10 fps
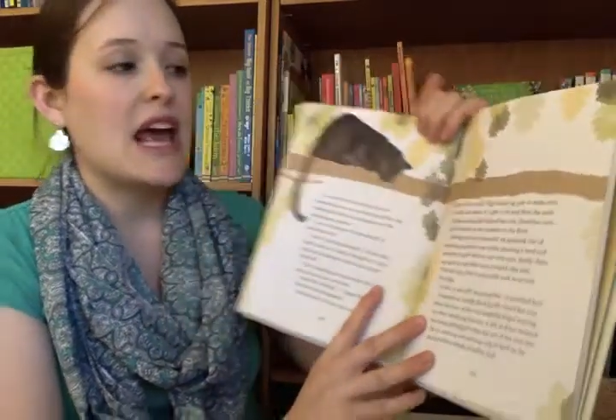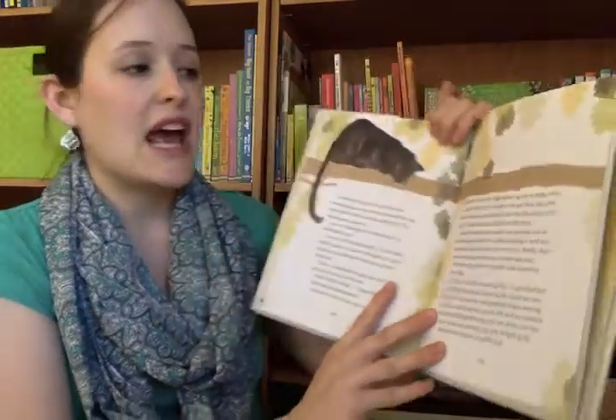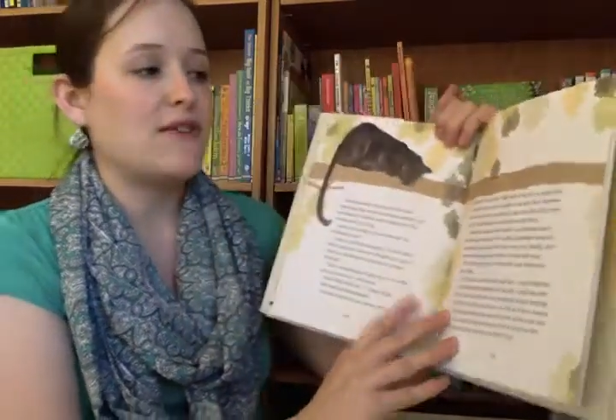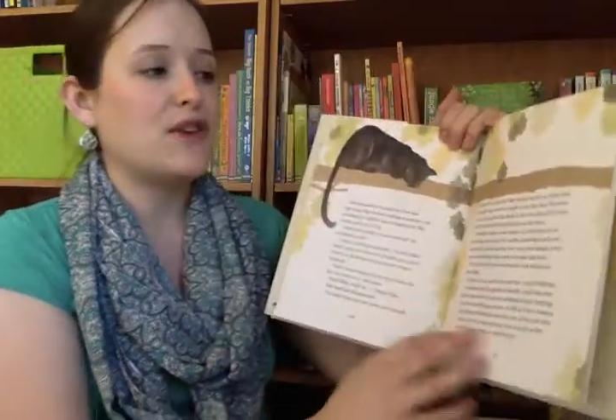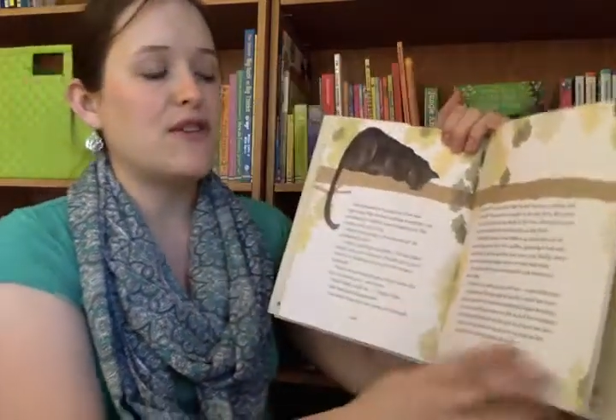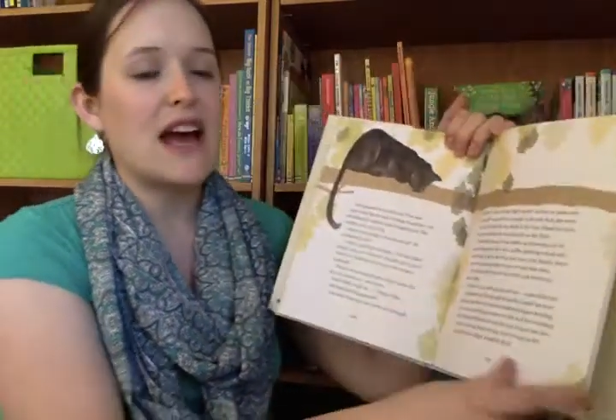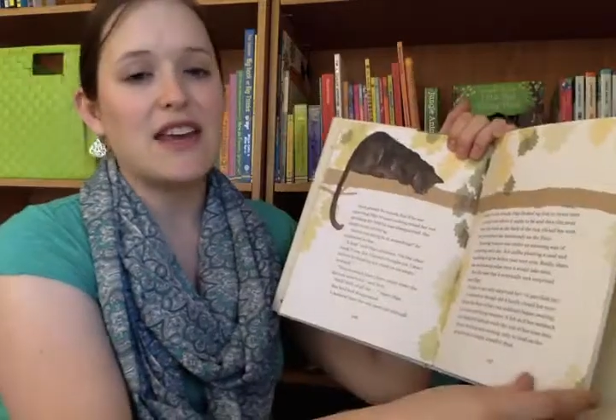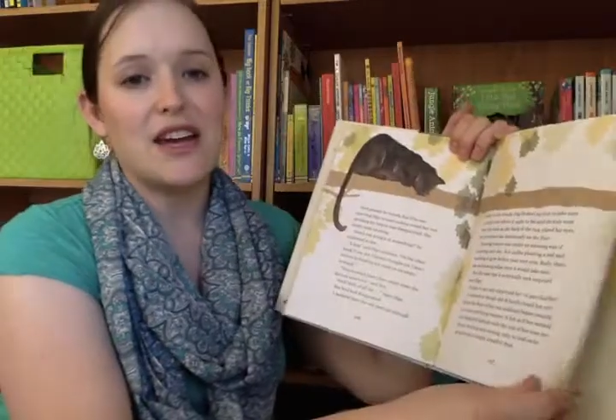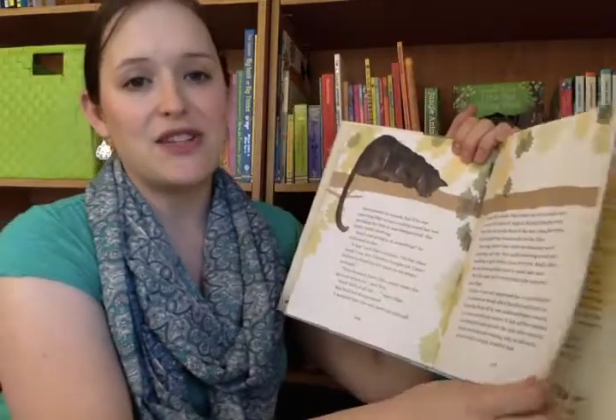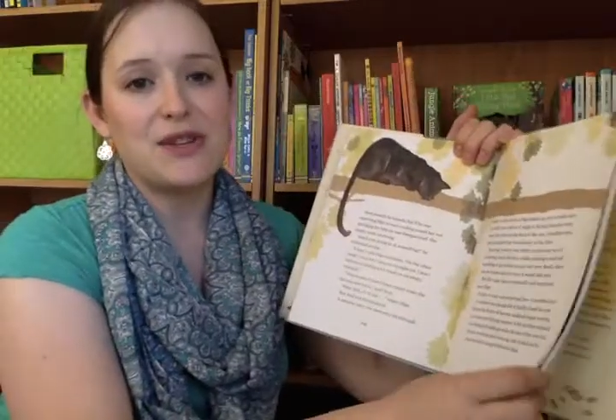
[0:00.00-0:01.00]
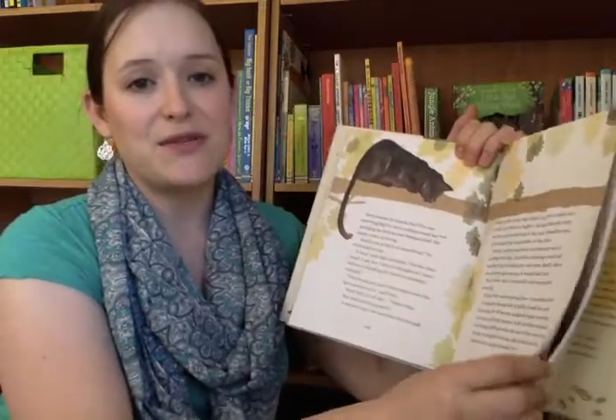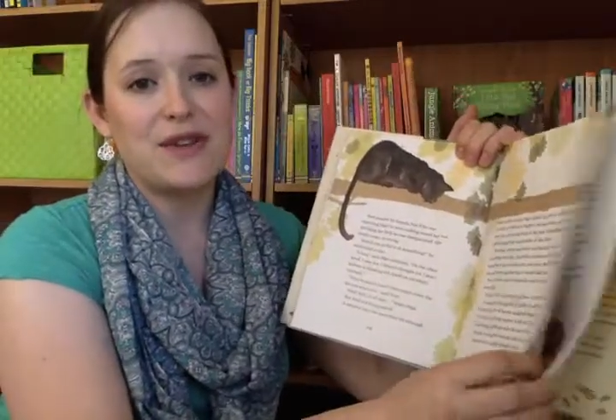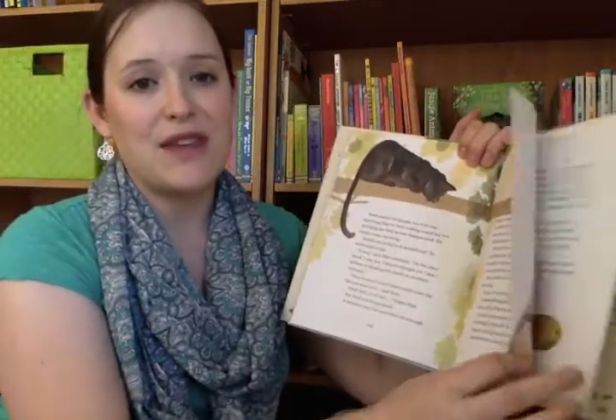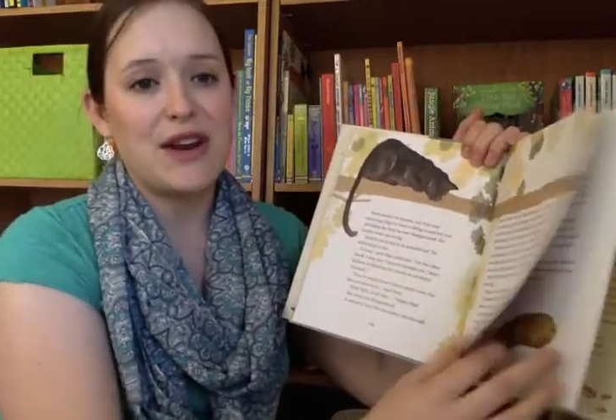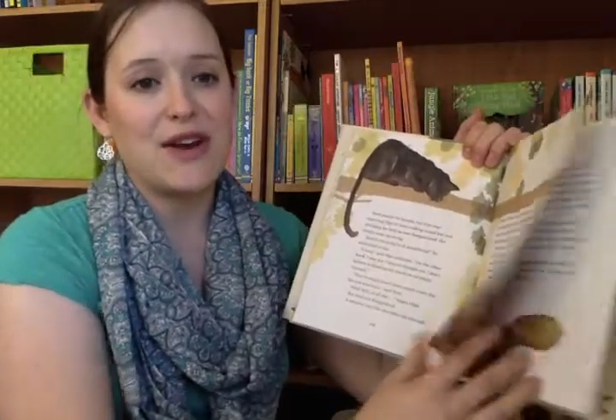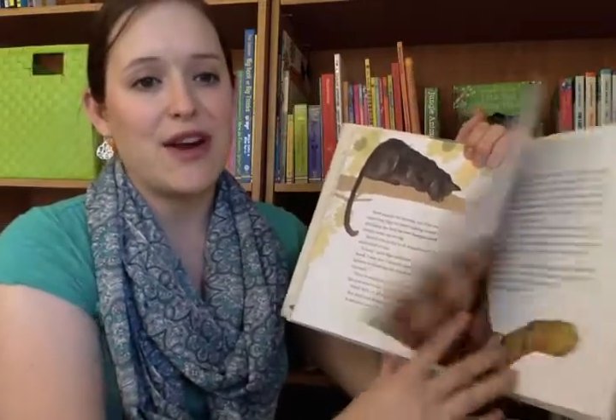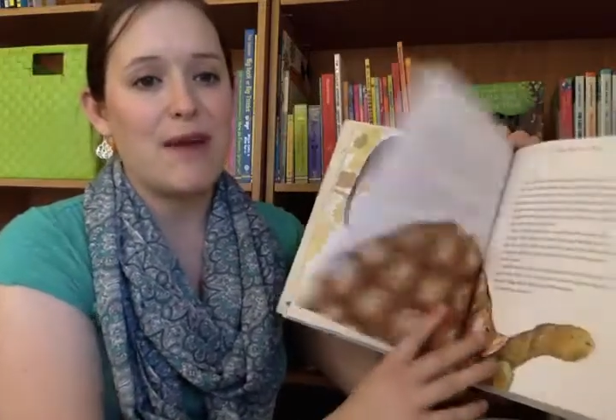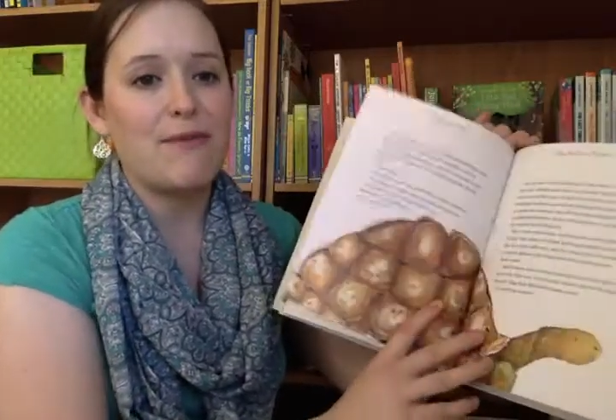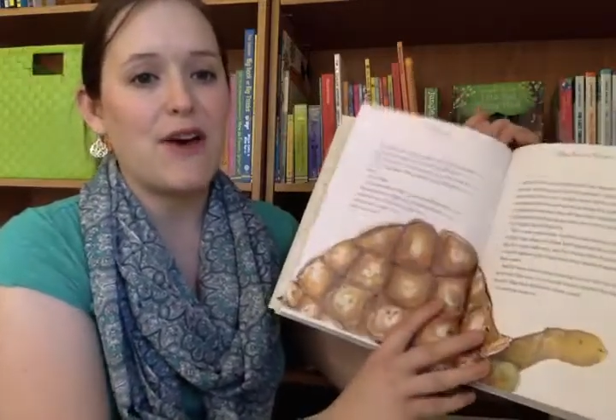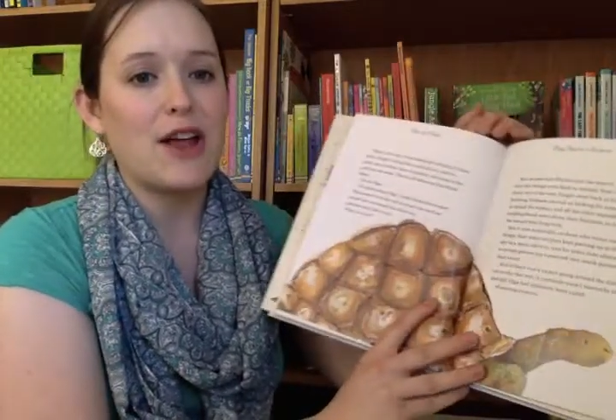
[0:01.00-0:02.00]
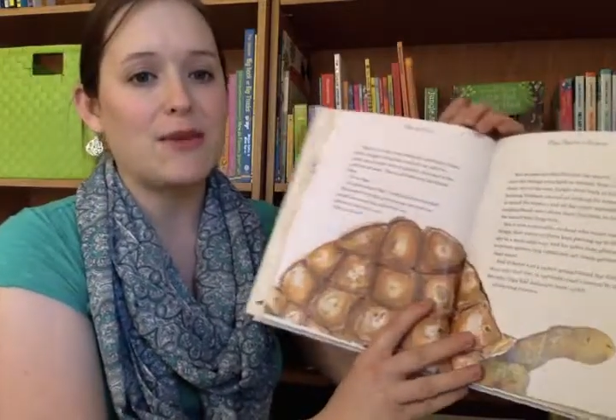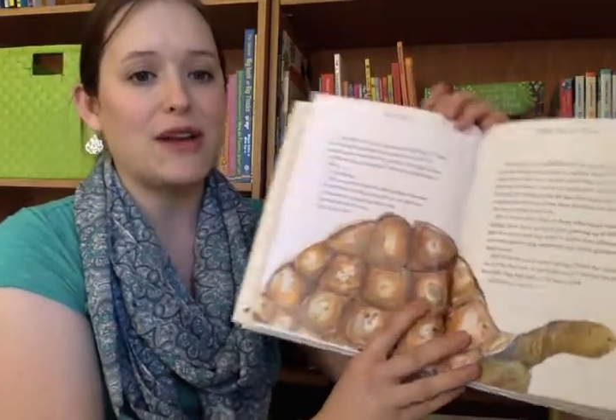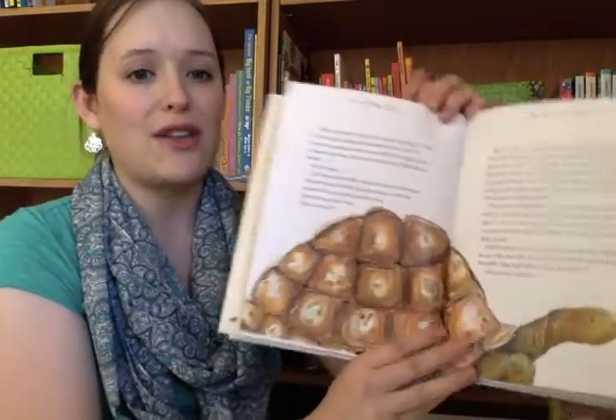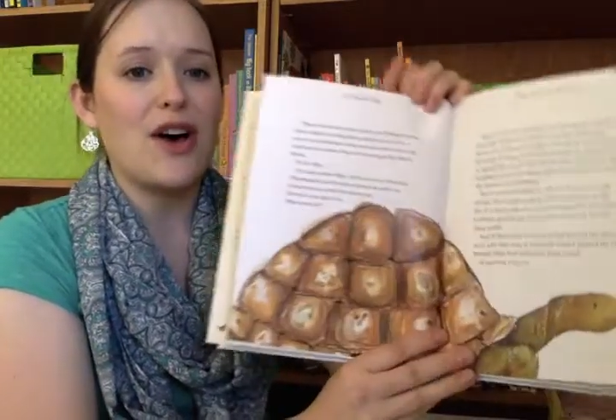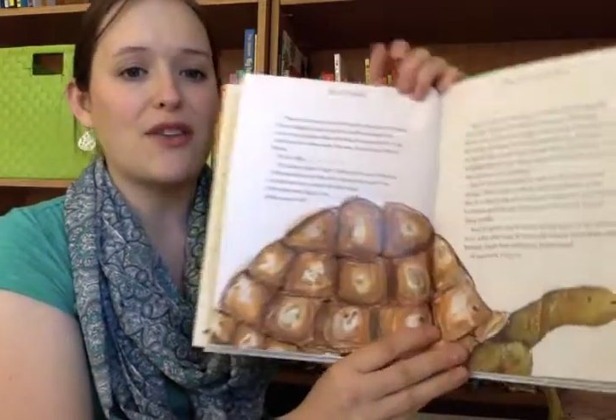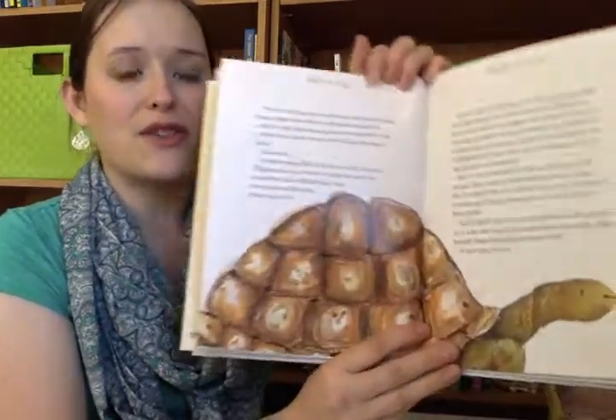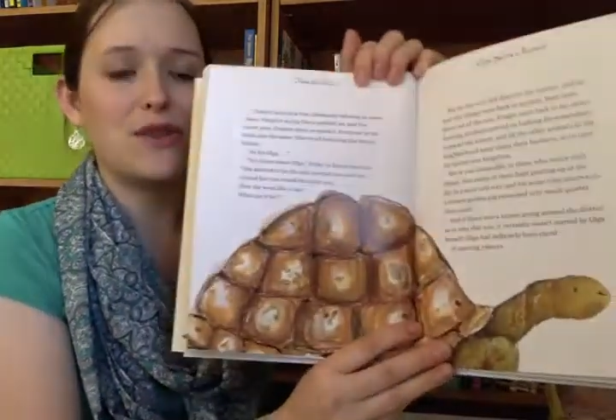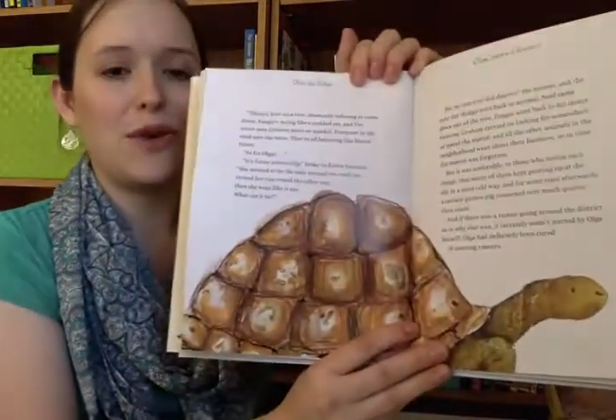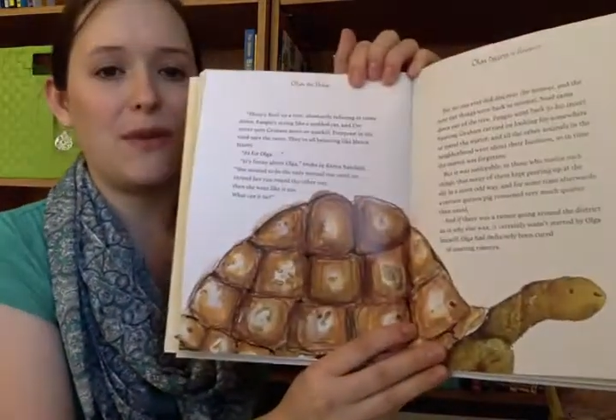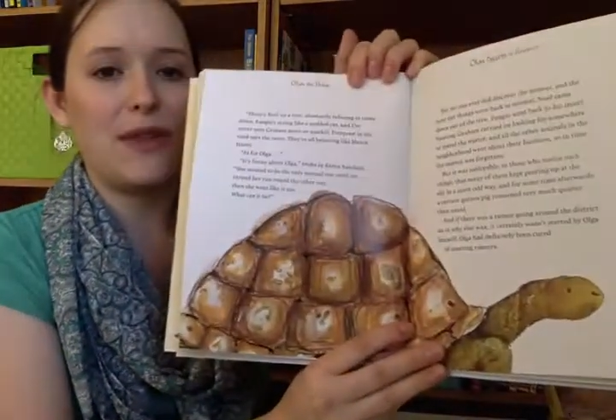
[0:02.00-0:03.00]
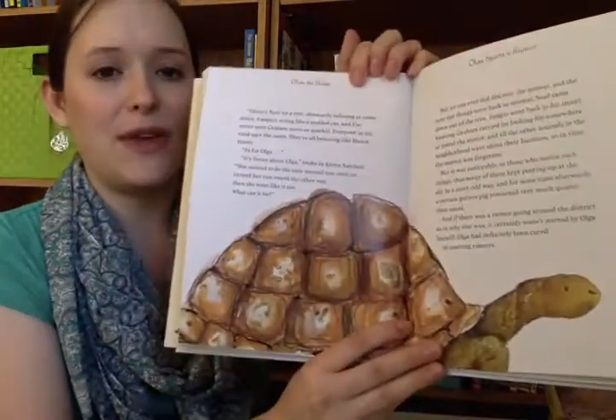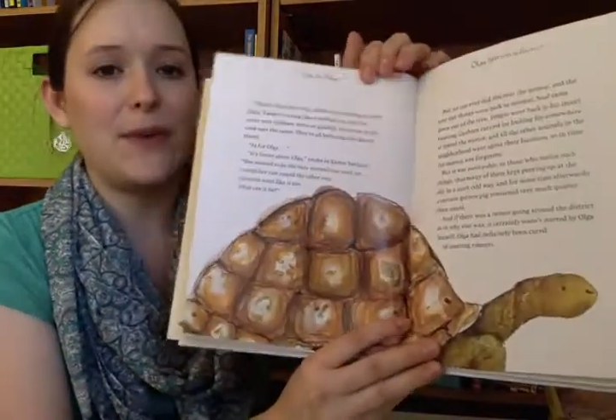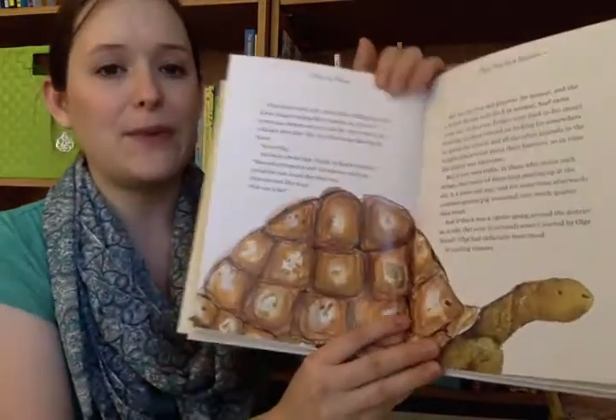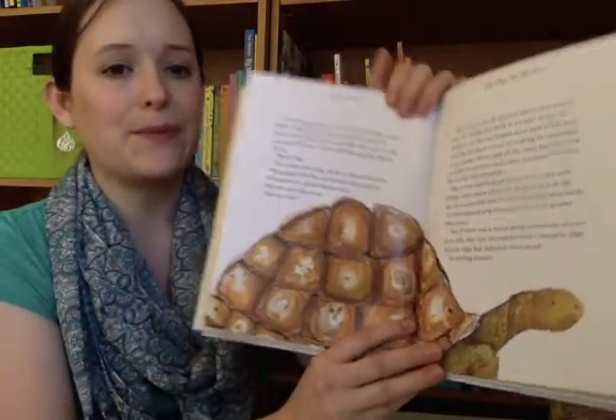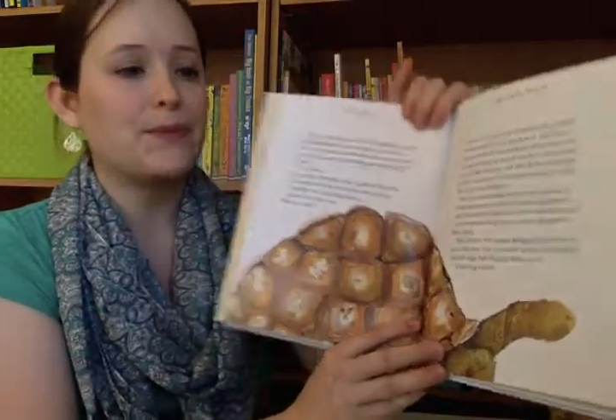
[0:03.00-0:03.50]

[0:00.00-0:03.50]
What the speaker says: if you've got young children that are following along the story with you.